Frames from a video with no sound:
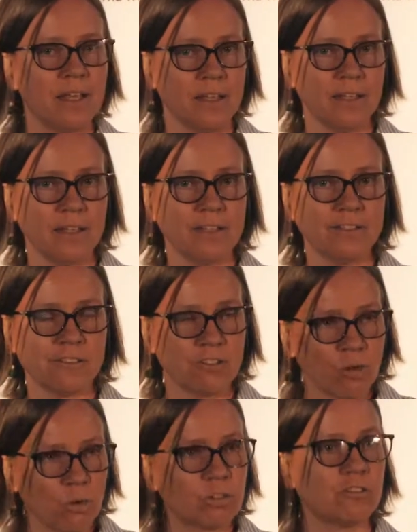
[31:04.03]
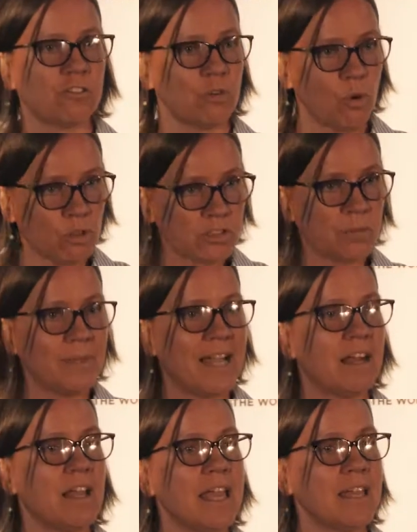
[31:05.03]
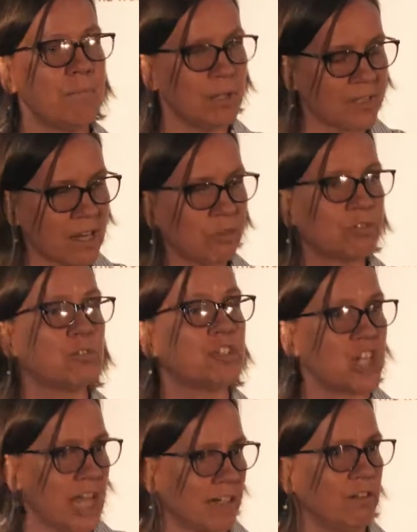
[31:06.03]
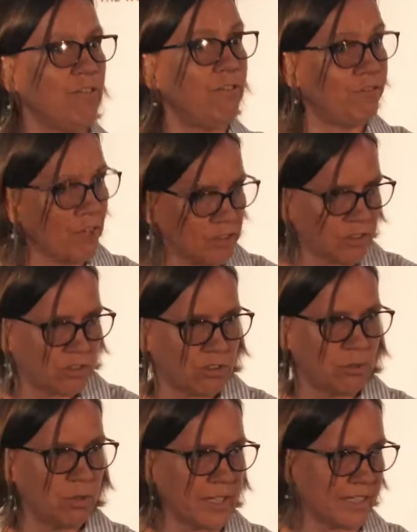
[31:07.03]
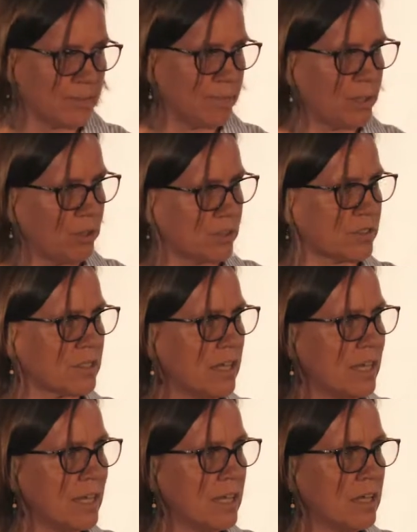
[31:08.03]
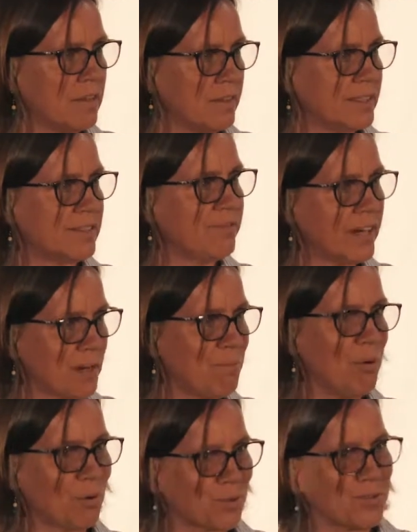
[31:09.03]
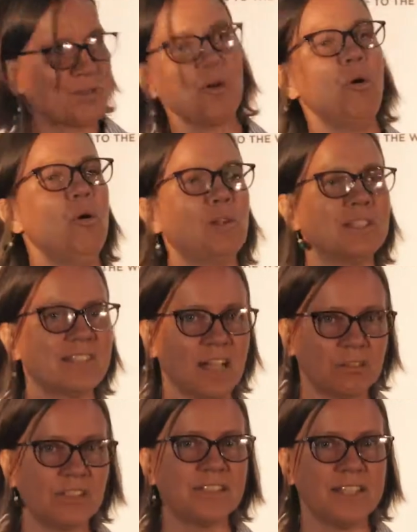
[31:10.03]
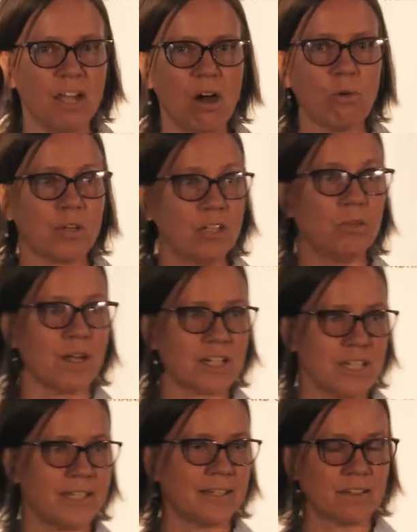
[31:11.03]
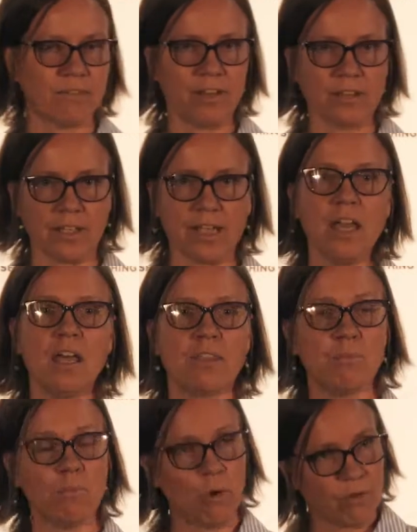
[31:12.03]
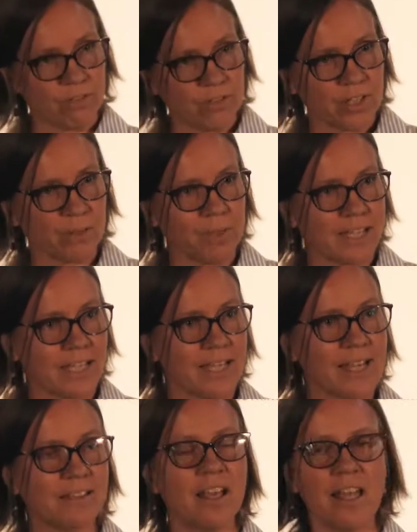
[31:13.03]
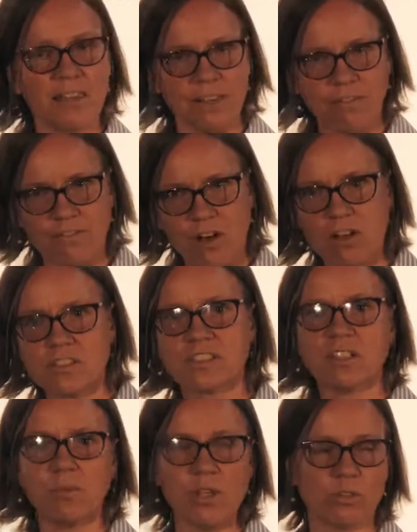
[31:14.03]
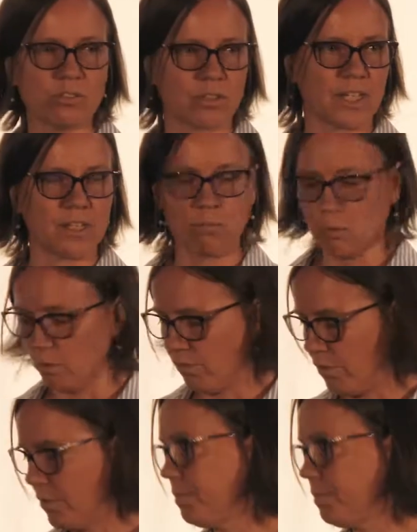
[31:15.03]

So also we are able now to channel funds to do this because it's very important all the time to see how can you actually get the funding. The more funding we can get, the faster we also can move.